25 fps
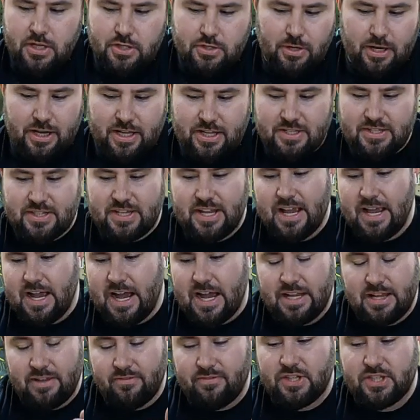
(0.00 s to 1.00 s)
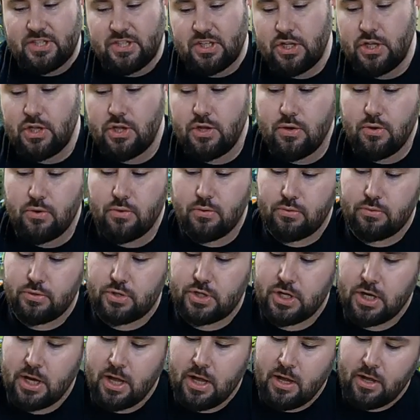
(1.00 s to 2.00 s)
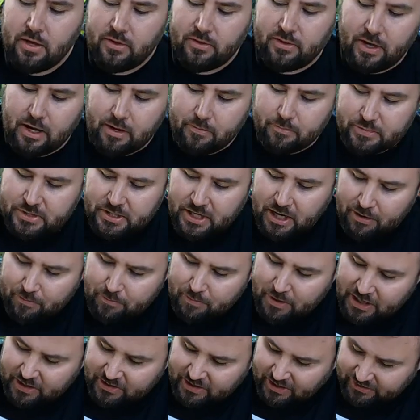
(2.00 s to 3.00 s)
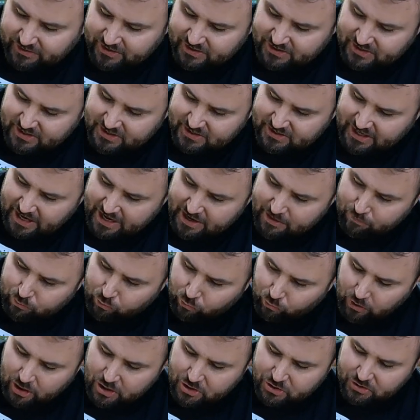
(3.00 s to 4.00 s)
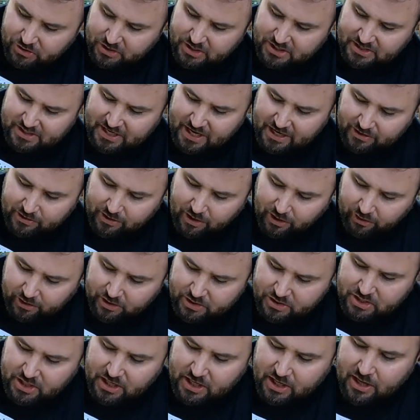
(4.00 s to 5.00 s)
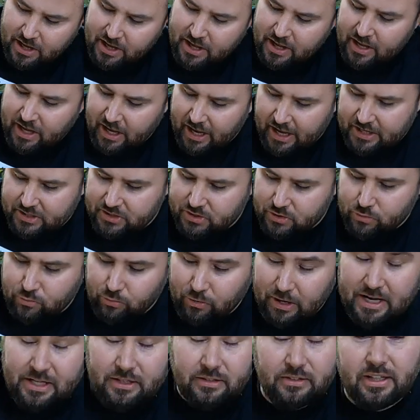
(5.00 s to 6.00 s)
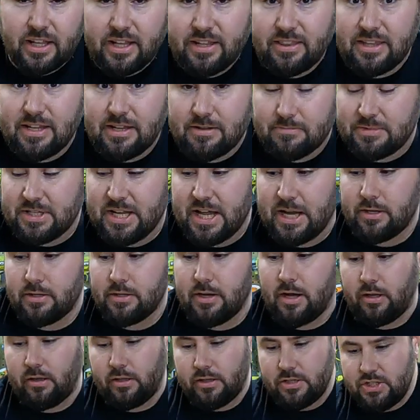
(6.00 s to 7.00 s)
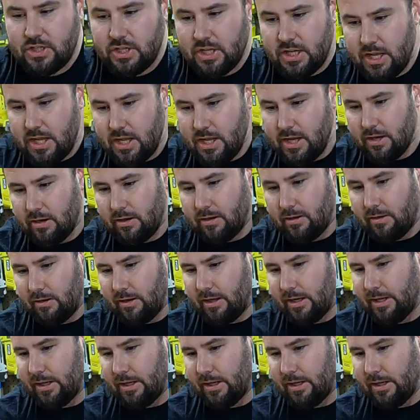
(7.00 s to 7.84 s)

So I can say I give this a huge thumbs up, being that this is a brushless technology. It's great lithium technology here.